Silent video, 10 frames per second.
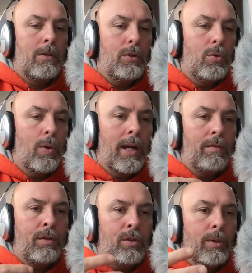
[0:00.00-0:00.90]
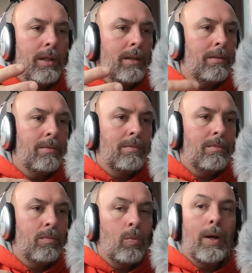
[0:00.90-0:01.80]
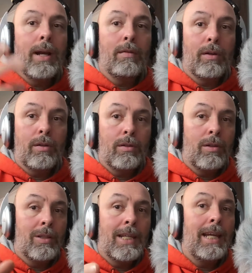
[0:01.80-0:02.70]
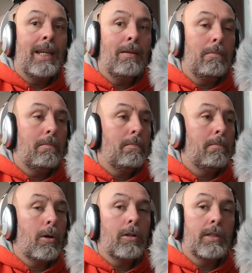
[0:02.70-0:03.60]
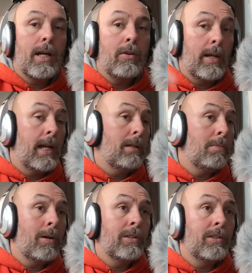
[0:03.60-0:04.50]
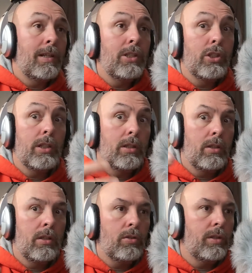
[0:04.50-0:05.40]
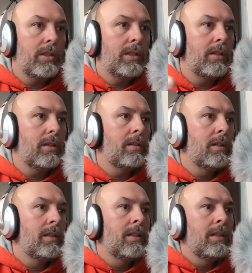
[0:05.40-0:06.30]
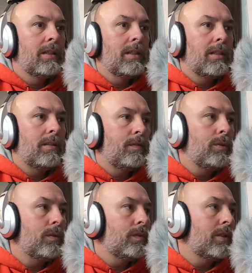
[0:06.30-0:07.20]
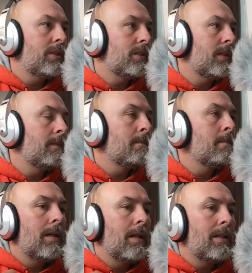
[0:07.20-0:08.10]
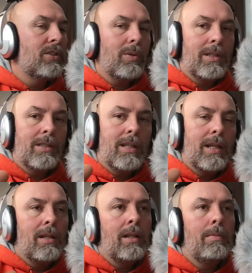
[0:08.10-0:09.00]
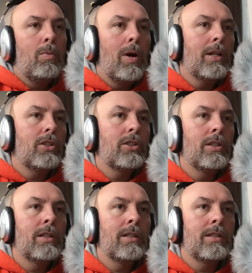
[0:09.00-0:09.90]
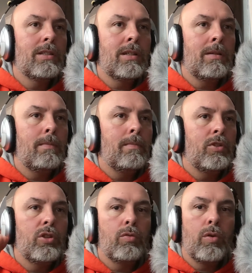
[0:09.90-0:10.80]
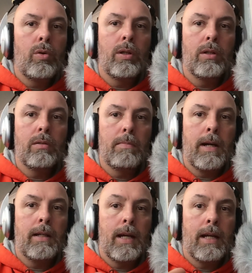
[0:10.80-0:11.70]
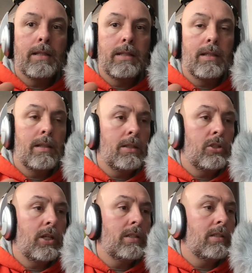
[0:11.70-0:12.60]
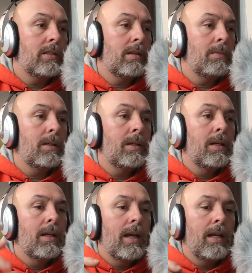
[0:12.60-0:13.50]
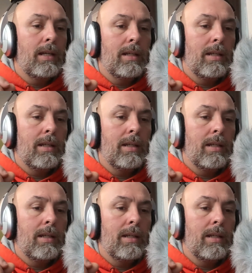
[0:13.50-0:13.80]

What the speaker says: new way of doing whatever, or taking parts out or adding parts to their engine and increasing their fuel efficiency. So I decided, let me watch this Joe Rogan podcast that Jason sent me, and